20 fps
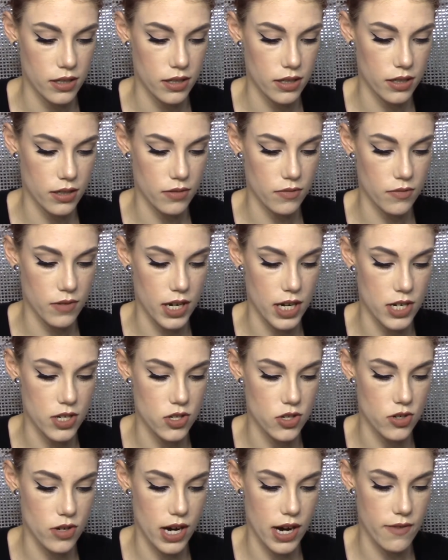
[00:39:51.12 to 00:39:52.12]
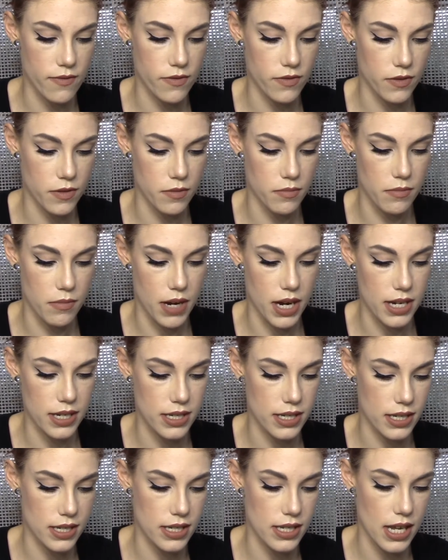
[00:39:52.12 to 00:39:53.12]
you know, I strive for my
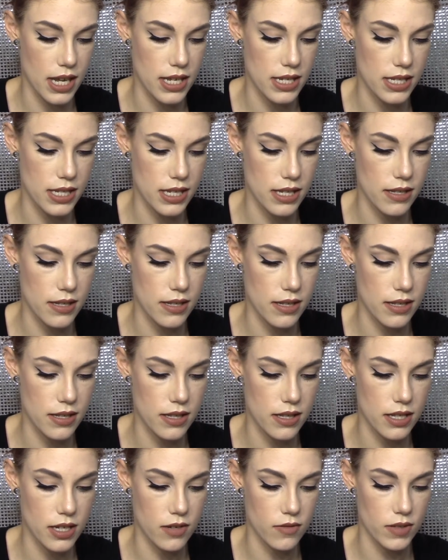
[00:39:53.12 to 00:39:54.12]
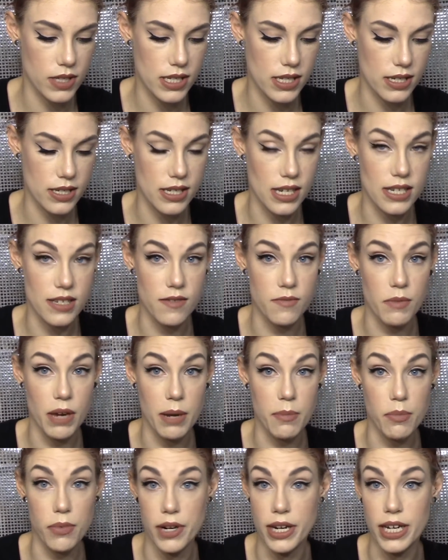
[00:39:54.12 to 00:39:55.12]
success and, you know, the success of my
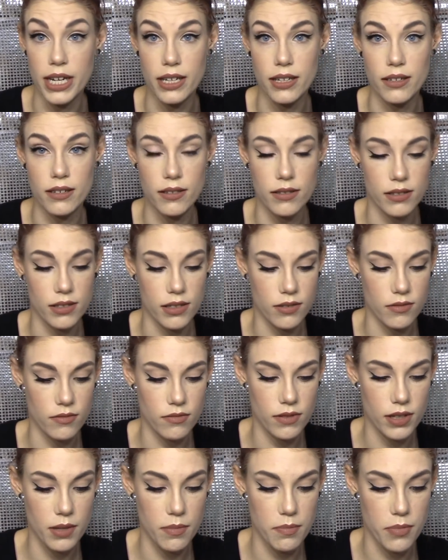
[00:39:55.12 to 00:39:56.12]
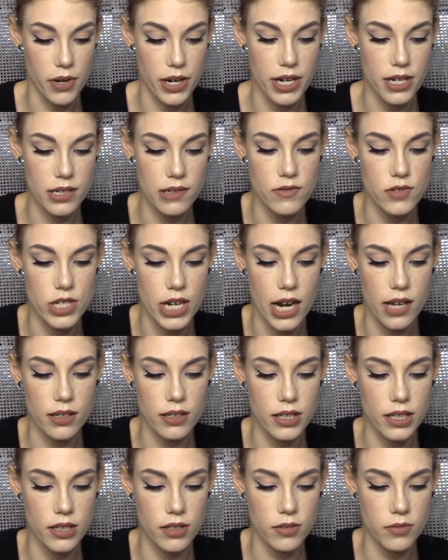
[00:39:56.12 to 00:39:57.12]
brand, you know, the brand of
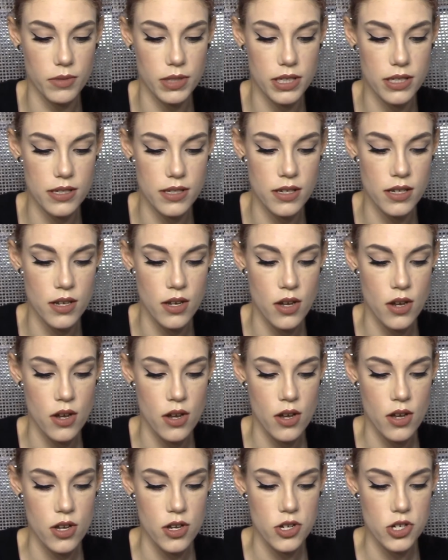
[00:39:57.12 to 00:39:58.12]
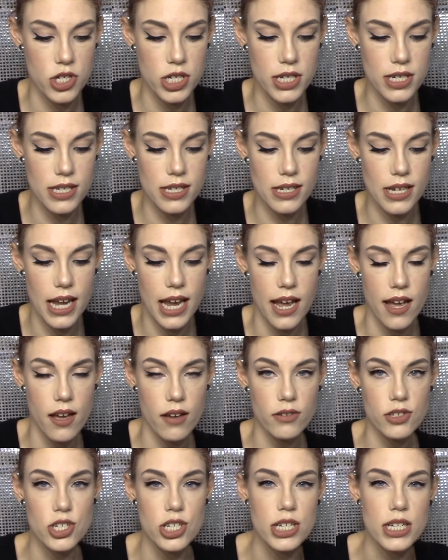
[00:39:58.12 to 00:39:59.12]
Jaclyn Hill, because she
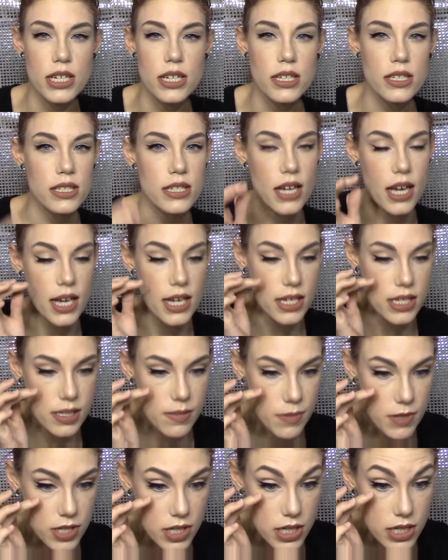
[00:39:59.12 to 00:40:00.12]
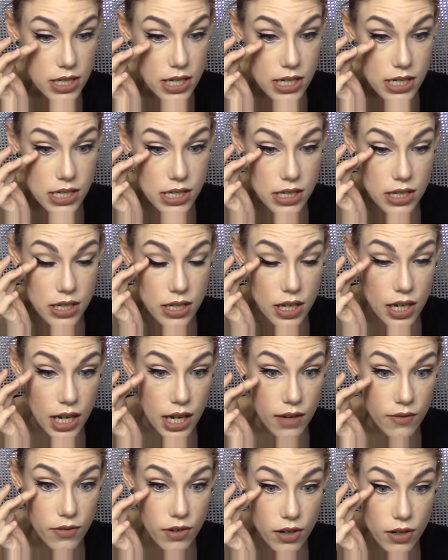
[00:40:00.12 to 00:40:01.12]
does, but she doesn't
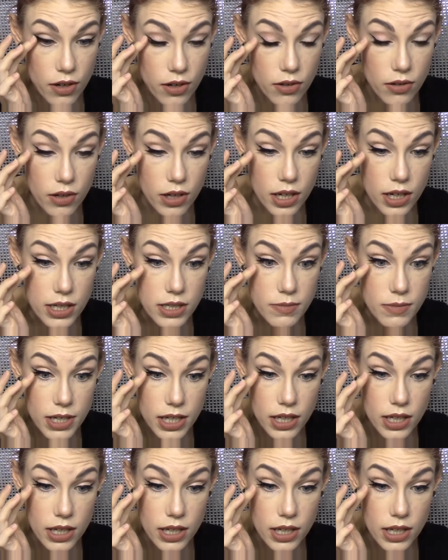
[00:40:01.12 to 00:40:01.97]
have her own cosmetic